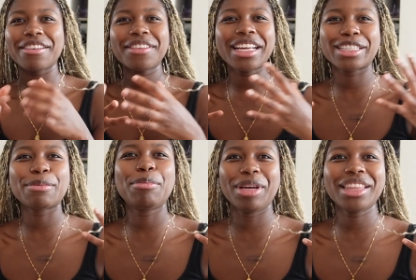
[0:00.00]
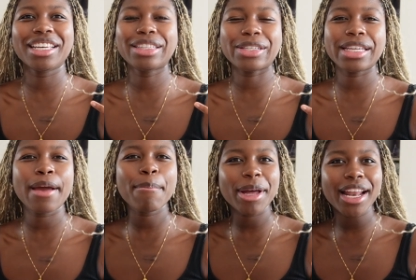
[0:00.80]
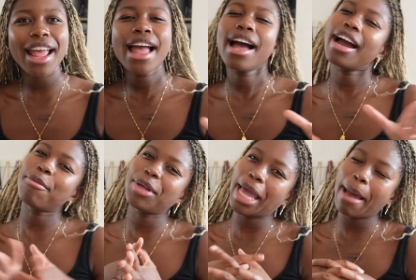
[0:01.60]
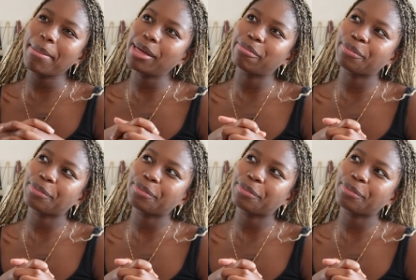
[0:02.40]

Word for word: I feel like it's a big thing to say, but I'm really happy.